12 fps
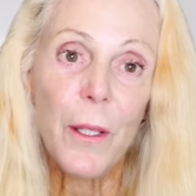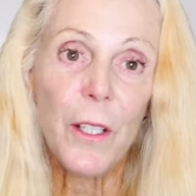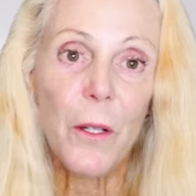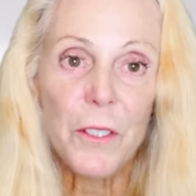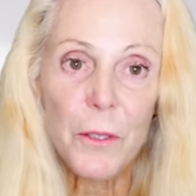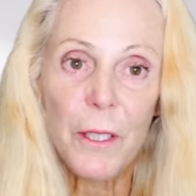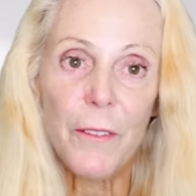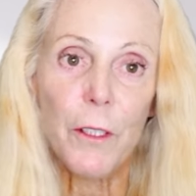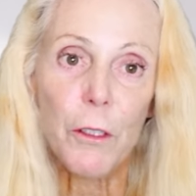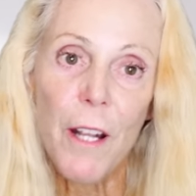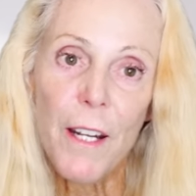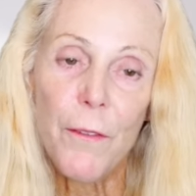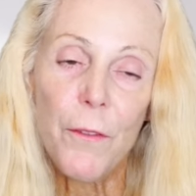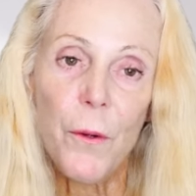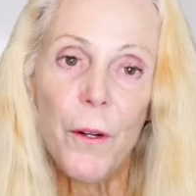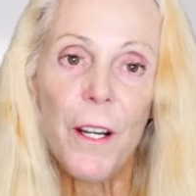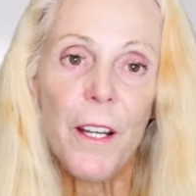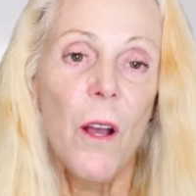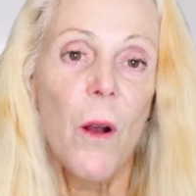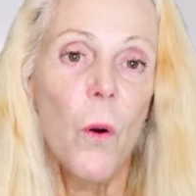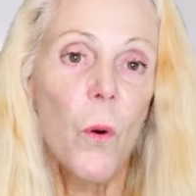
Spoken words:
we can also give a credit for it